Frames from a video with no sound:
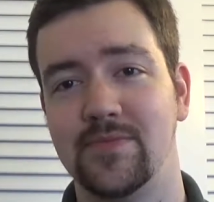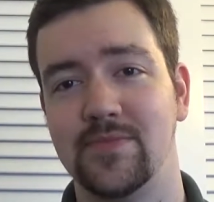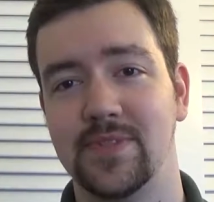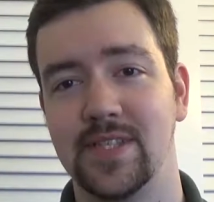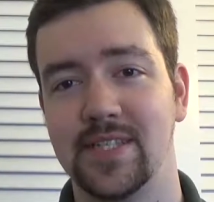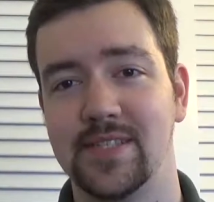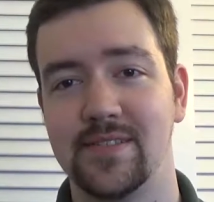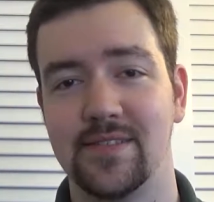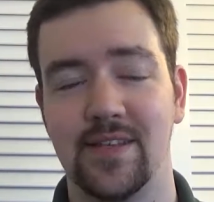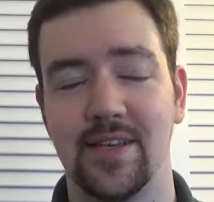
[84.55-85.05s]

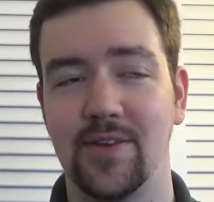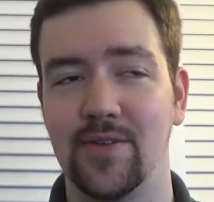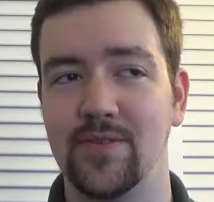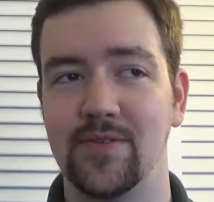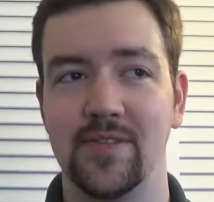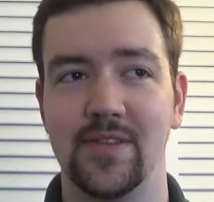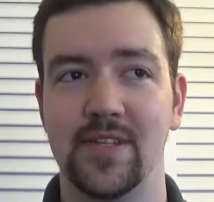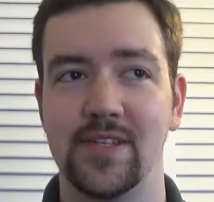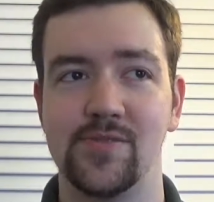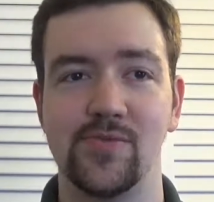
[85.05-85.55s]
That's
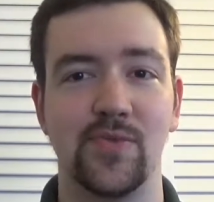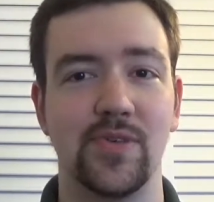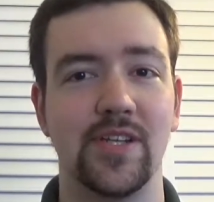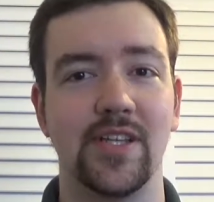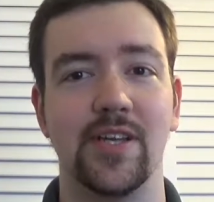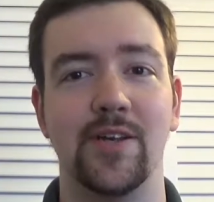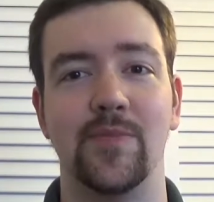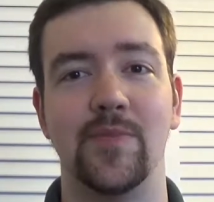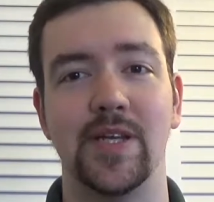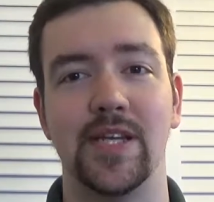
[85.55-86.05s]
one
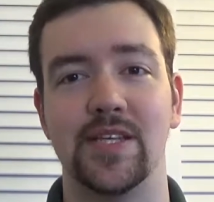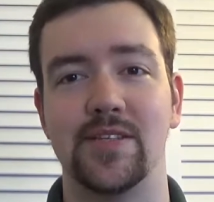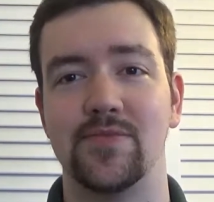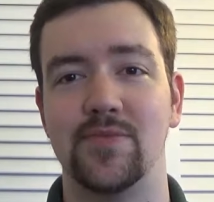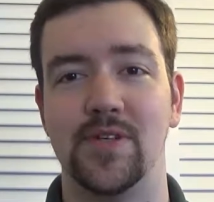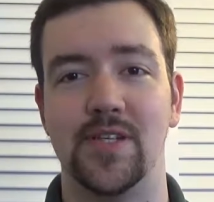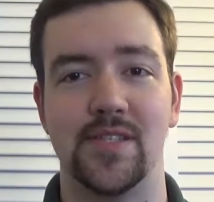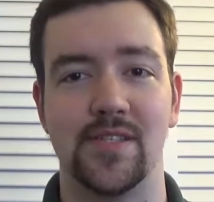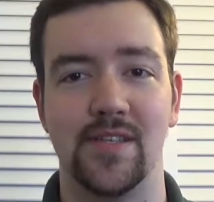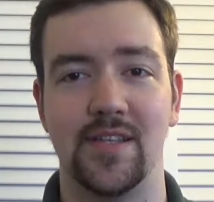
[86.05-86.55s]
of their biggest
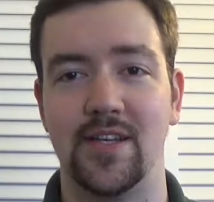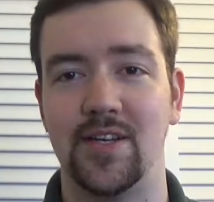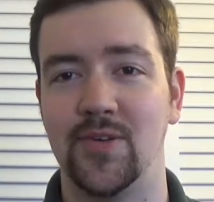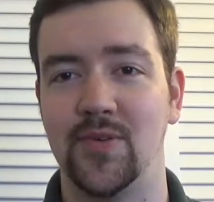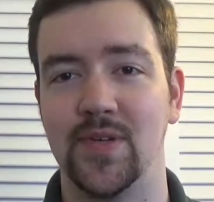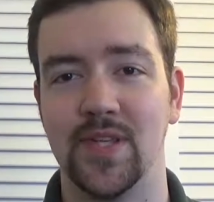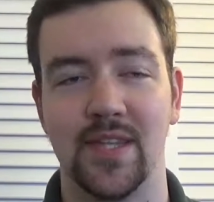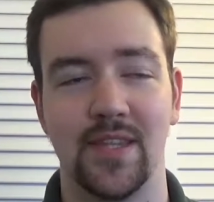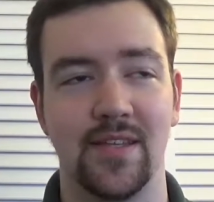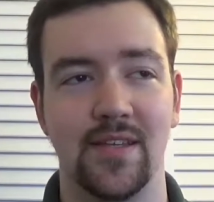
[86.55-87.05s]
ones, along
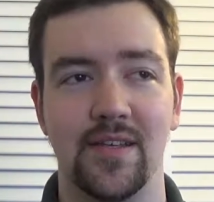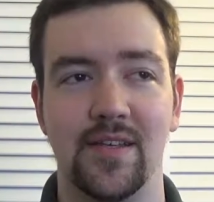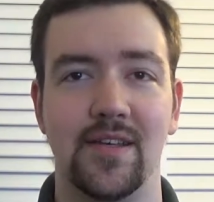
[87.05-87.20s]
with